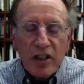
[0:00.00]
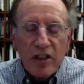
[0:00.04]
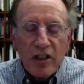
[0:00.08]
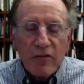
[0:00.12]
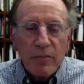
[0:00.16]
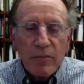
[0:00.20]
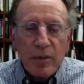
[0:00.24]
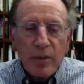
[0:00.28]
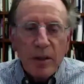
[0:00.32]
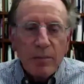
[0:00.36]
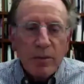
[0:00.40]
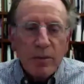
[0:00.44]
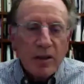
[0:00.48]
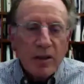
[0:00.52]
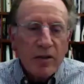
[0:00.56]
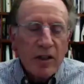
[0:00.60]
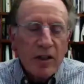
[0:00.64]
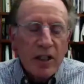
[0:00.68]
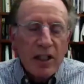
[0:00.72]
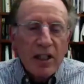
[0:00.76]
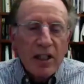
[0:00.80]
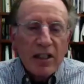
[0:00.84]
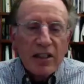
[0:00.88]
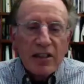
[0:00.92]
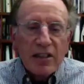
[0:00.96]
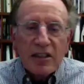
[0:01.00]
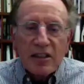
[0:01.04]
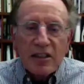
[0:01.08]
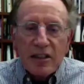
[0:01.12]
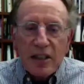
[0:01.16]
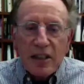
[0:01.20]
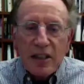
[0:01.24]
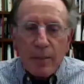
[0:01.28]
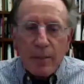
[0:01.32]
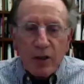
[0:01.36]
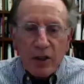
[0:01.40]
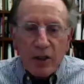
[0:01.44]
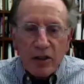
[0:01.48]
of people
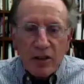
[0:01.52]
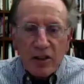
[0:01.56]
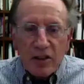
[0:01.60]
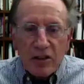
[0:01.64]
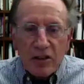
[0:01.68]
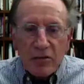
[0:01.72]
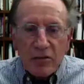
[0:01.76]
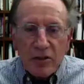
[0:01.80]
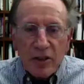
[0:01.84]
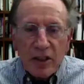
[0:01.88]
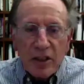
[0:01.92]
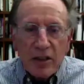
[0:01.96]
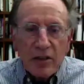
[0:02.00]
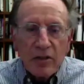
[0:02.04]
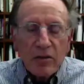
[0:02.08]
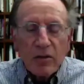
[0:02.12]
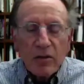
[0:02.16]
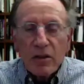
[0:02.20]
stopped on the street